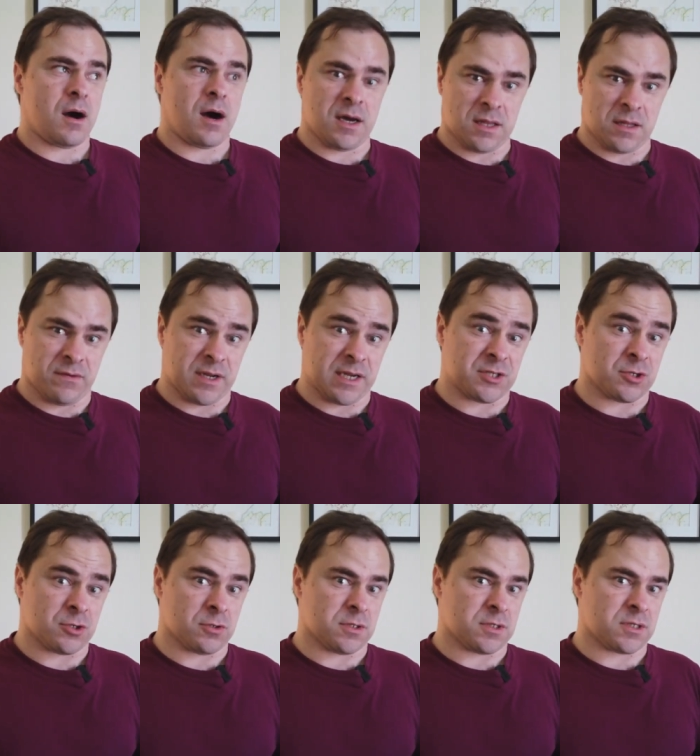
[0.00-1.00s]
I live in a
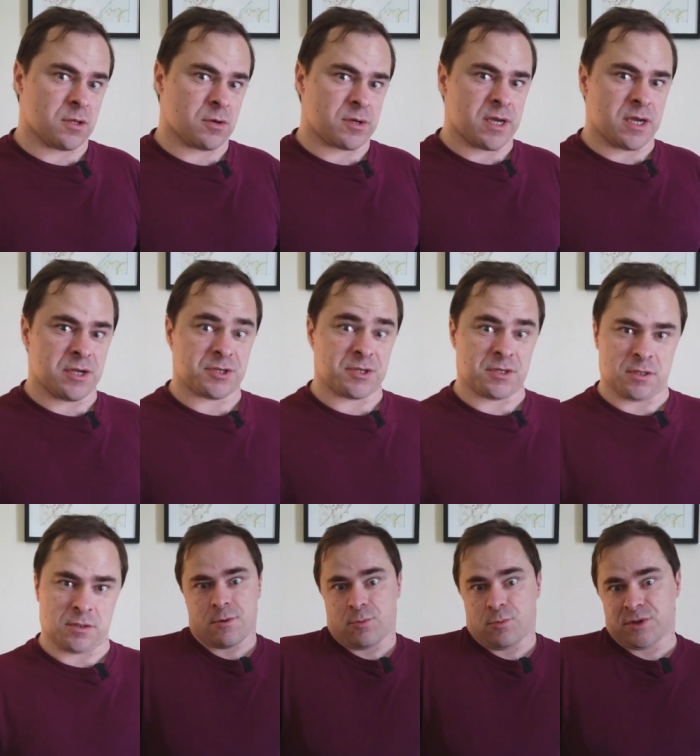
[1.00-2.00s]
tourist location,
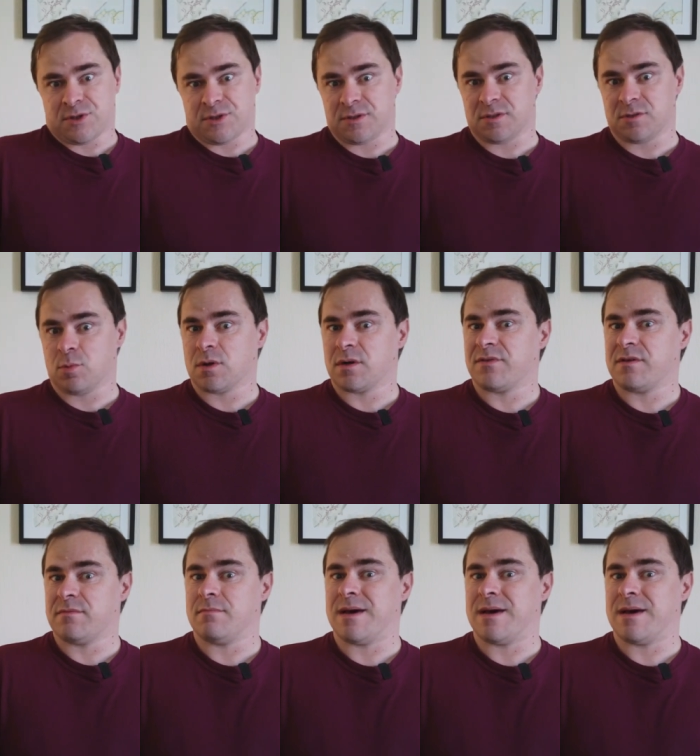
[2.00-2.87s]
which is one of the